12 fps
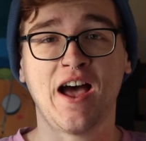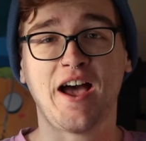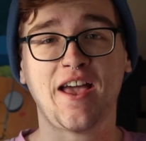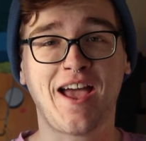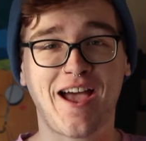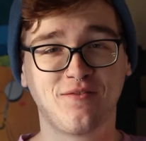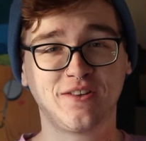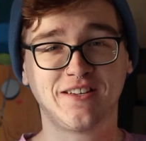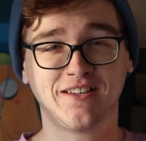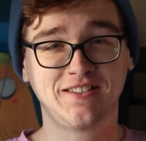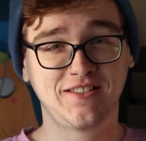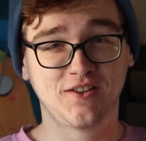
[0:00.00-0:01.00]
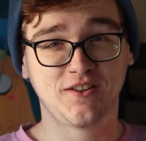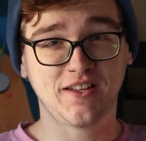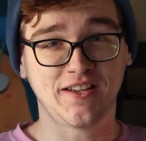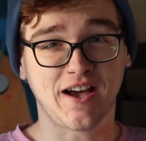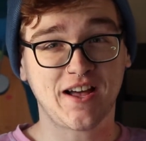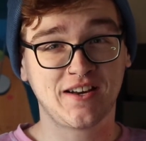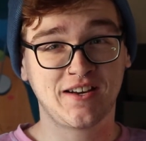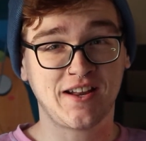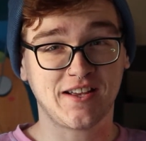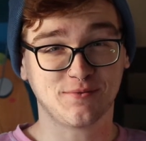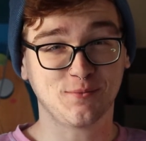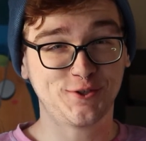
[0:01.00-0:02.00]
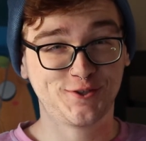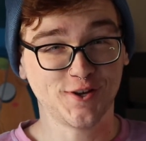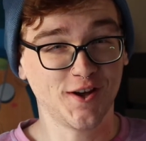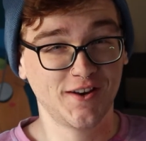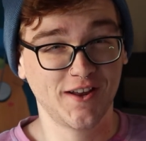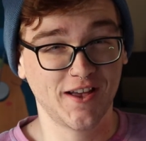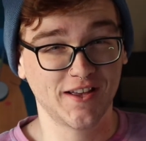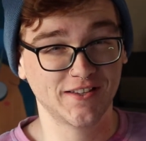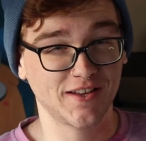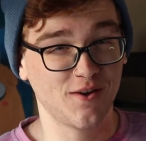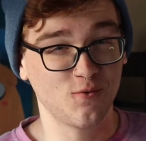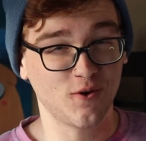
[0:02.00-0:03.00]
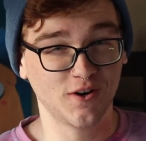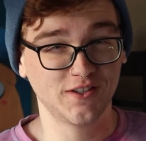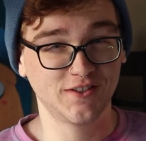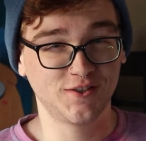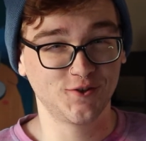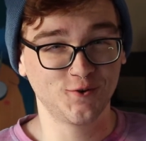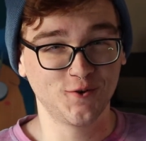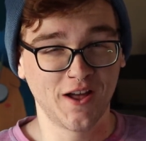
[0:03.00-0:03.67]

I haven't necessarily gotten as much done as I wanted to.